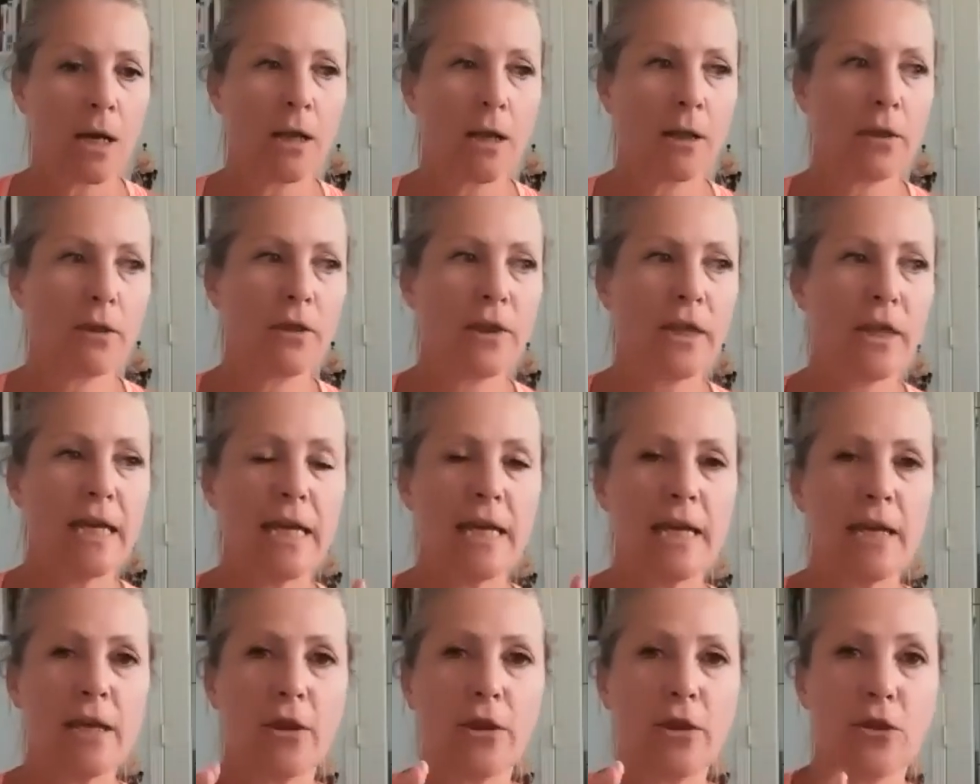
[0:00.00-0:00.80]

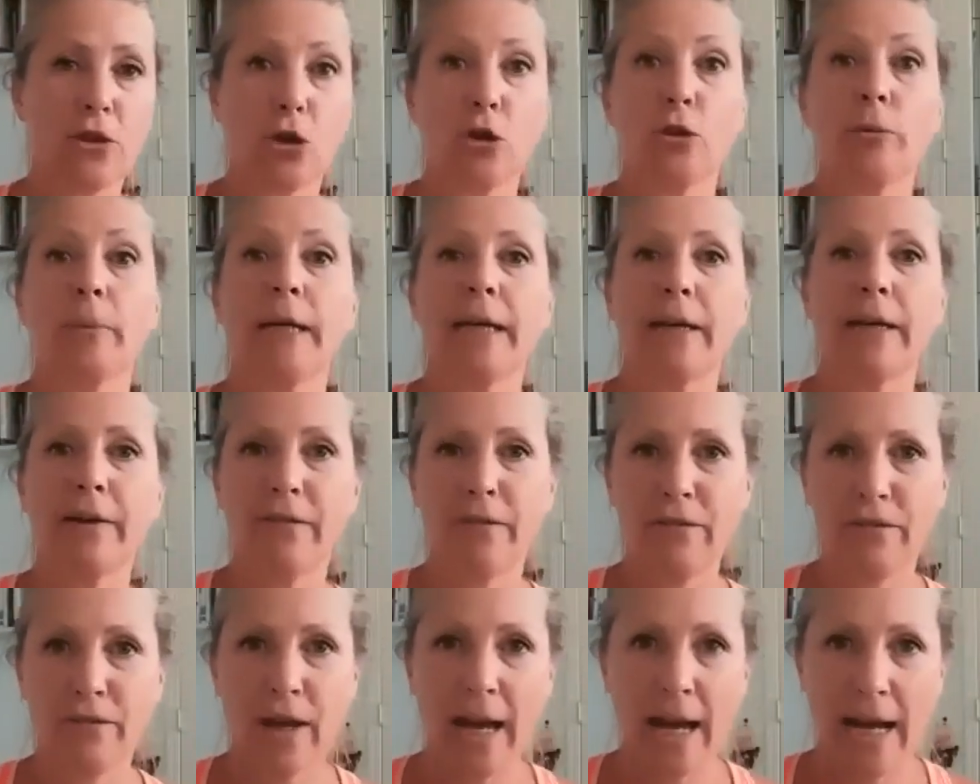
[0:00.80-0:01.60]
the thermic
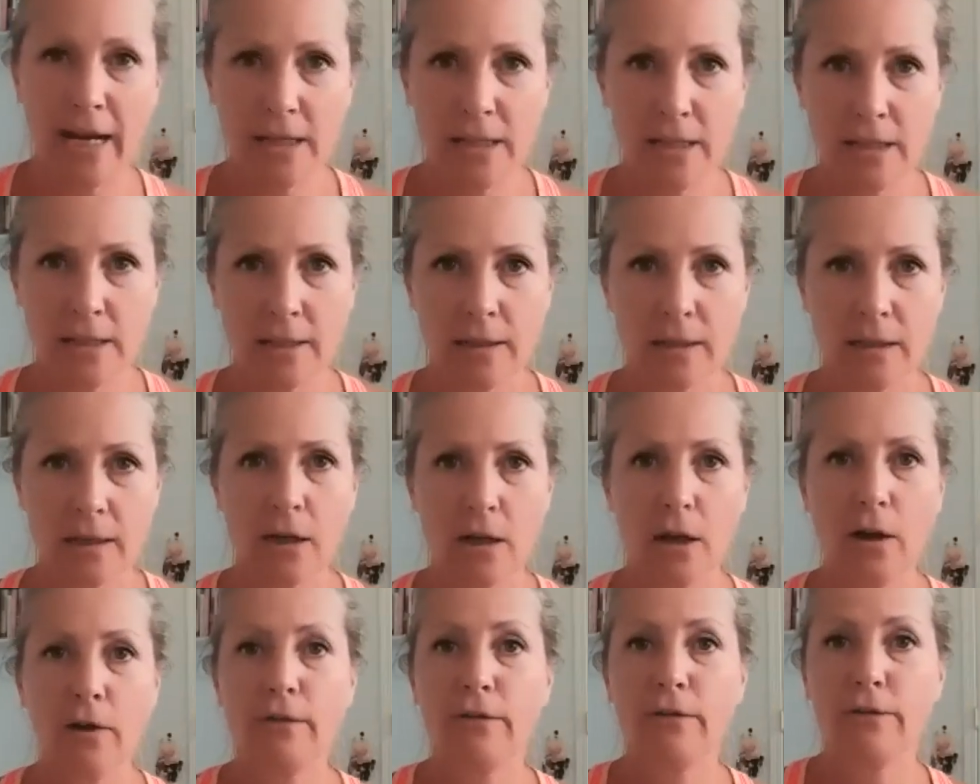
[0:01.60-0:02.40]
effect
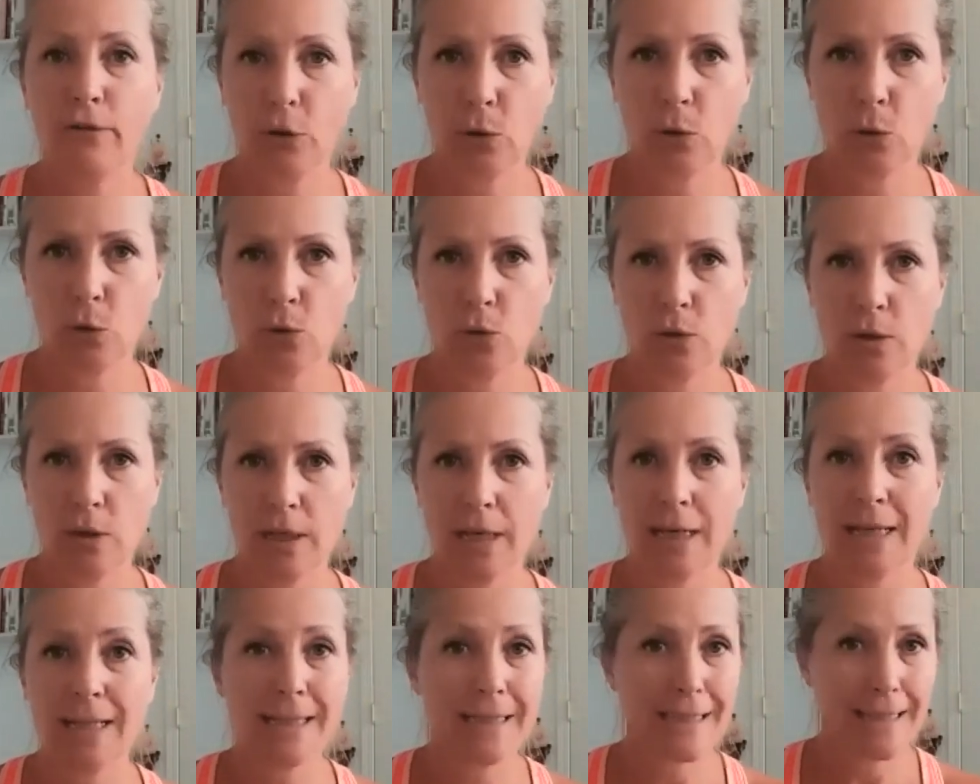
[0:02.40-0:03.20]
of food
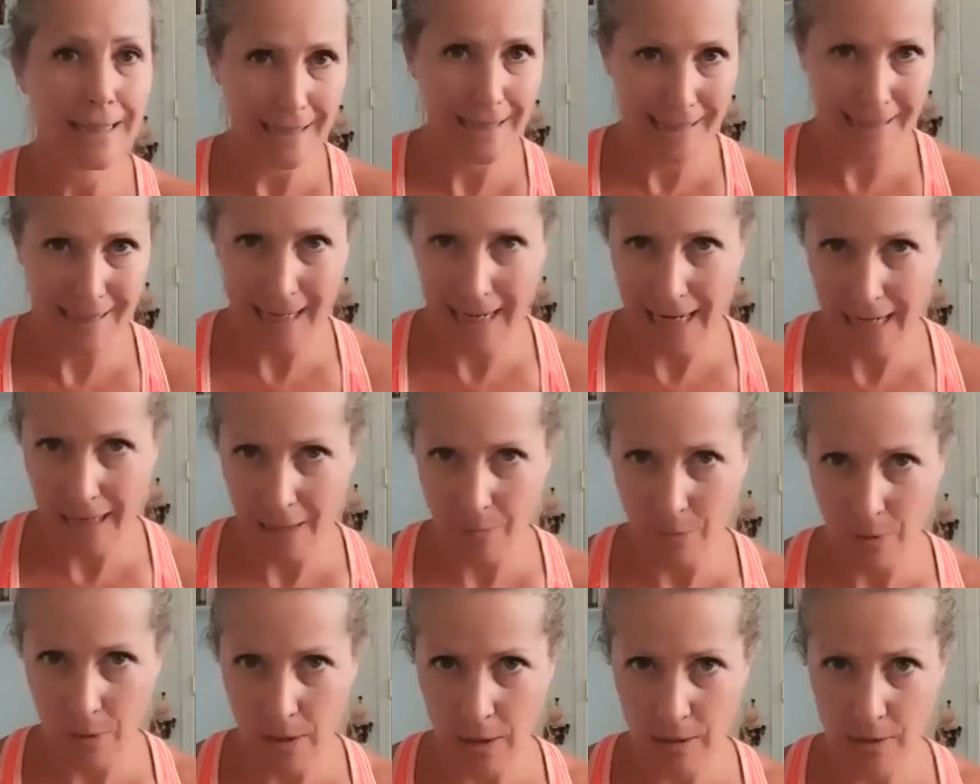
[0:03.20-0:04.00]
is the
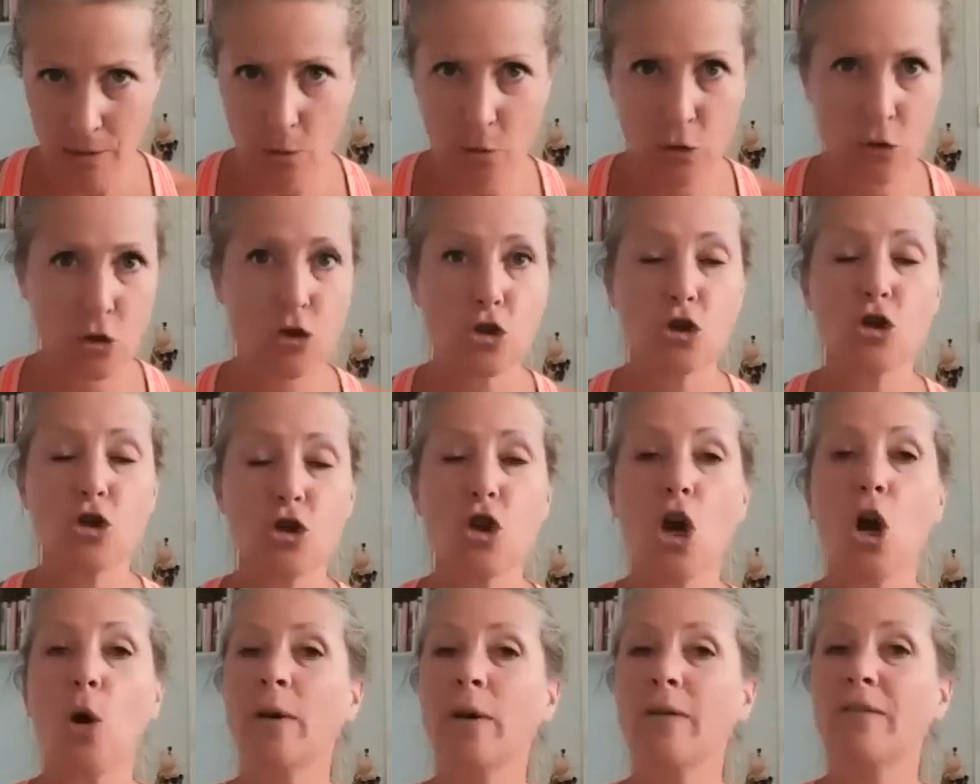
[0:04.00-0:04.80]
same. So there's
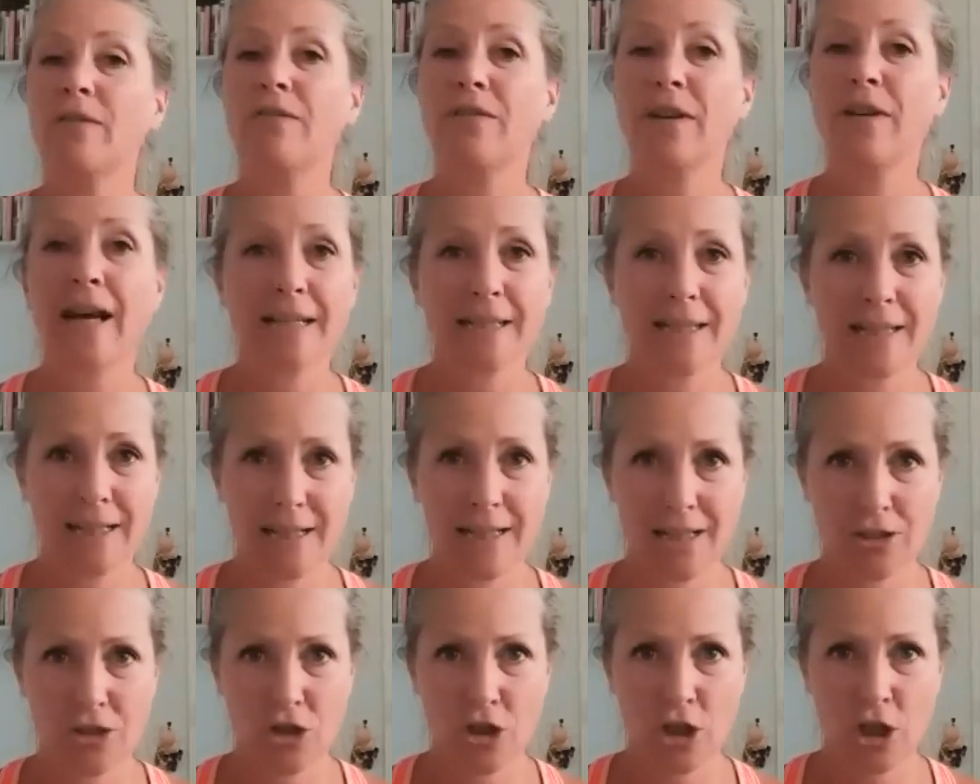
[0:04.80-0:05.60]
no
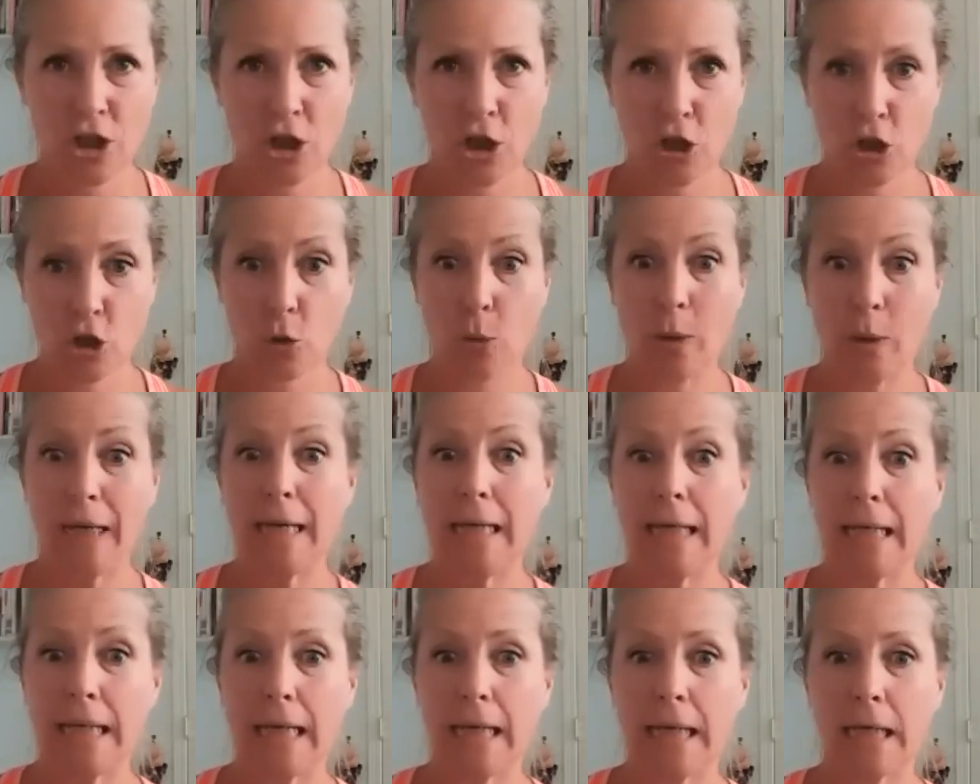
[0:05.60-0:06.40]
advantage to
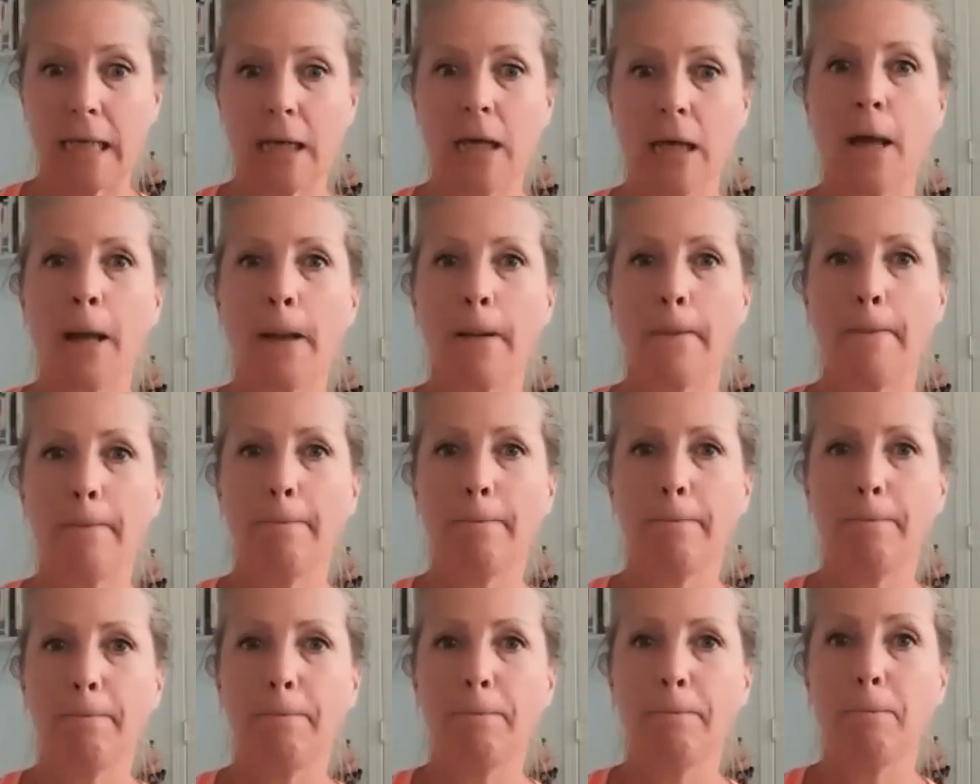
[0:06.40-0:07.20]
eating
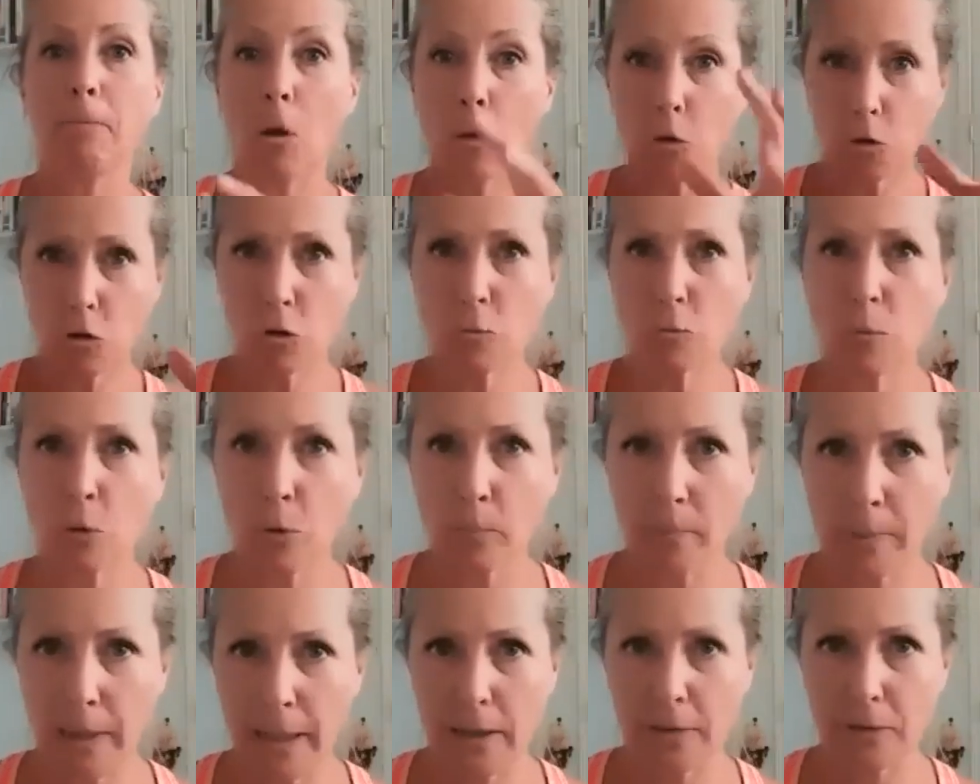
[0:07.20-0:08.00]
multiple
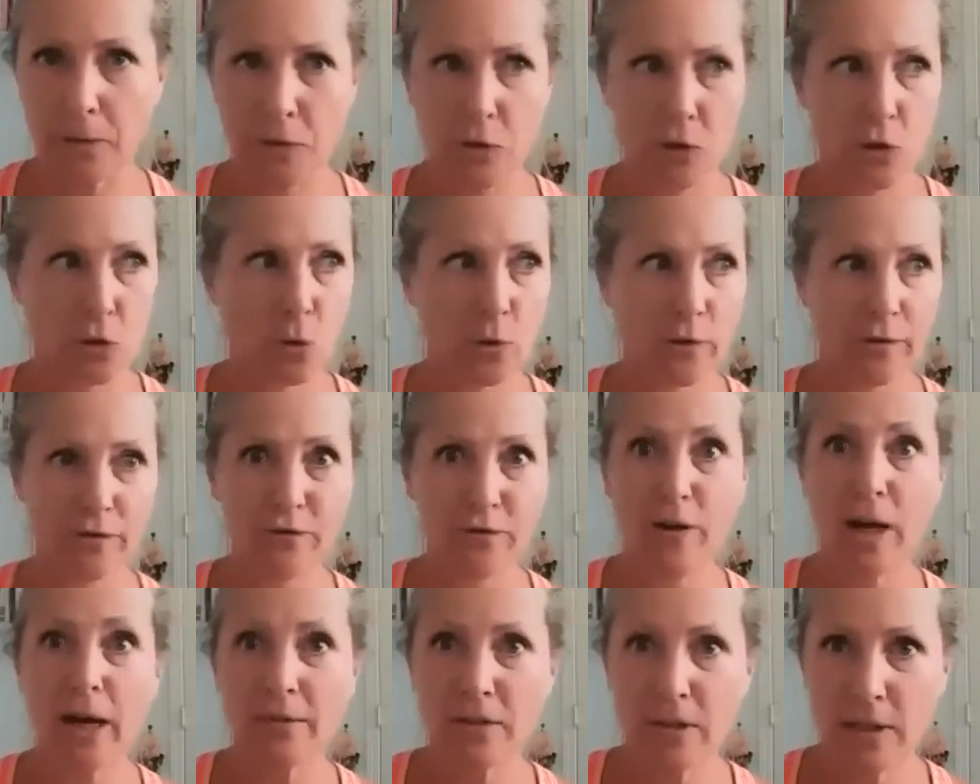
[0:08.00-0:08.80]
meals or
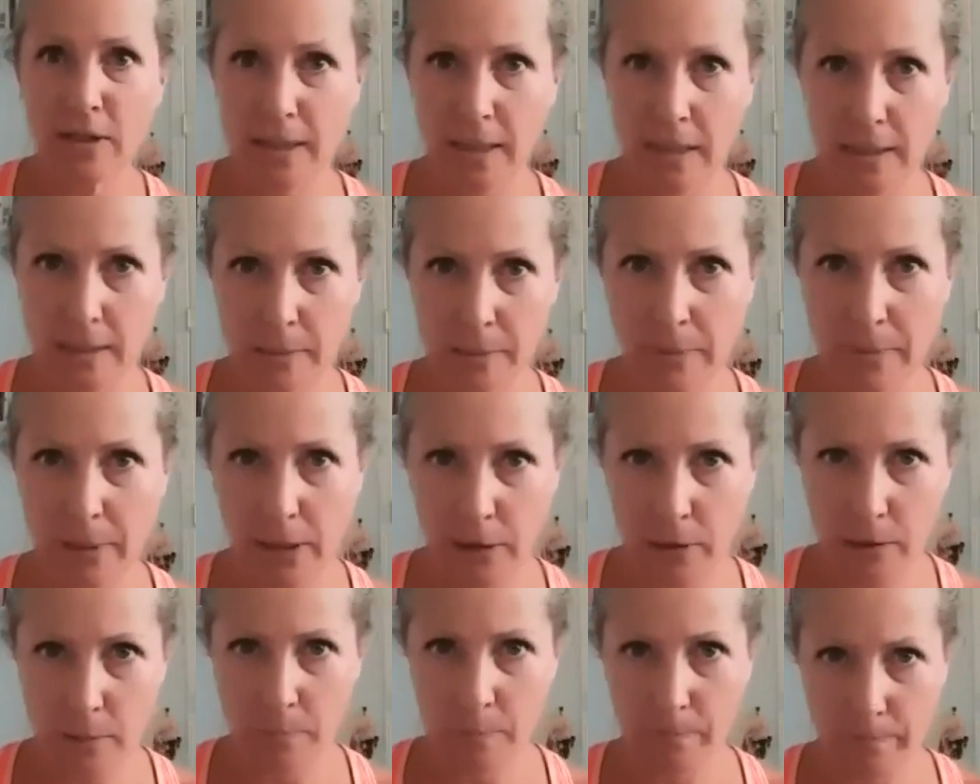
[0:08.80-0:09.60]
5 to 6
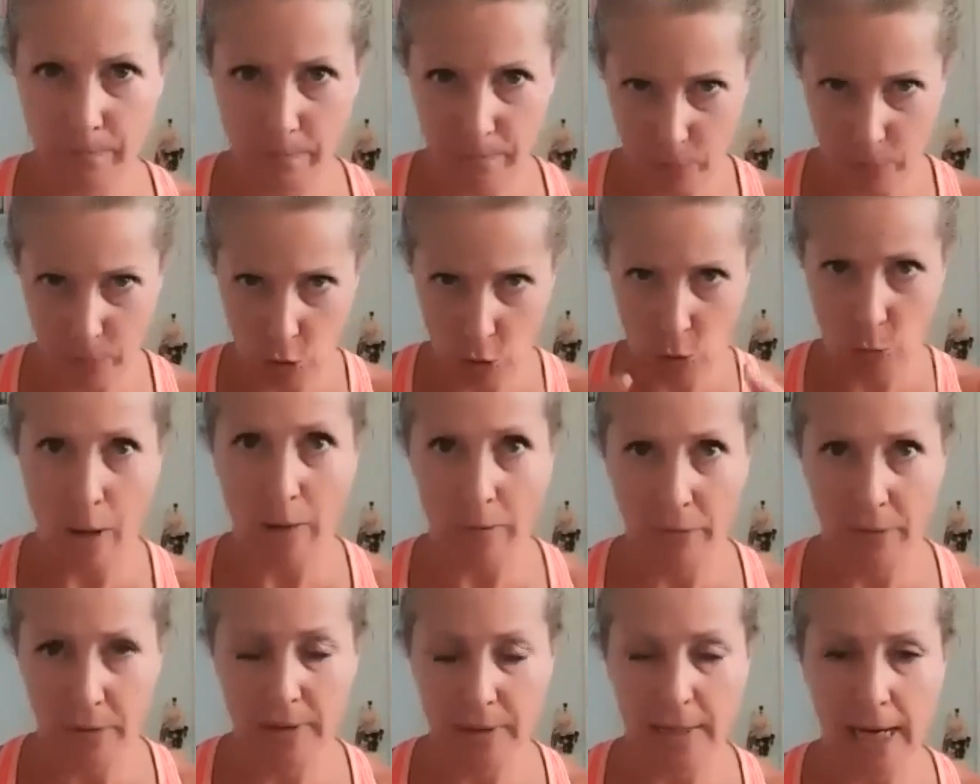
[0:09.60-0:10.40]
meals throughout
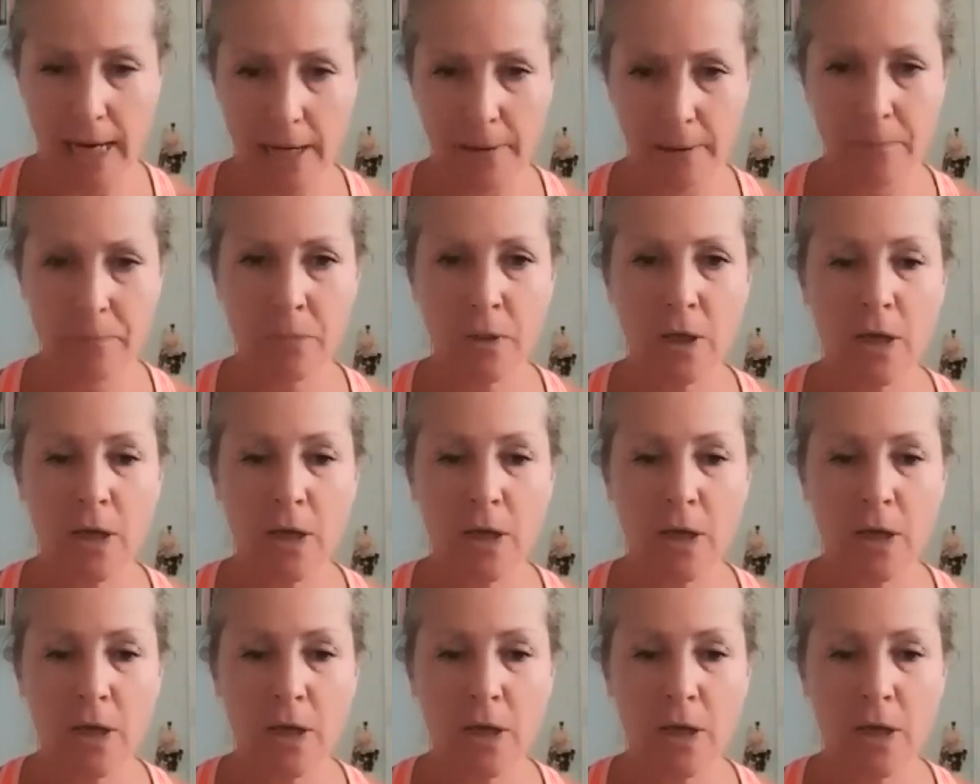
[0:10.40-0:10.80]
the day.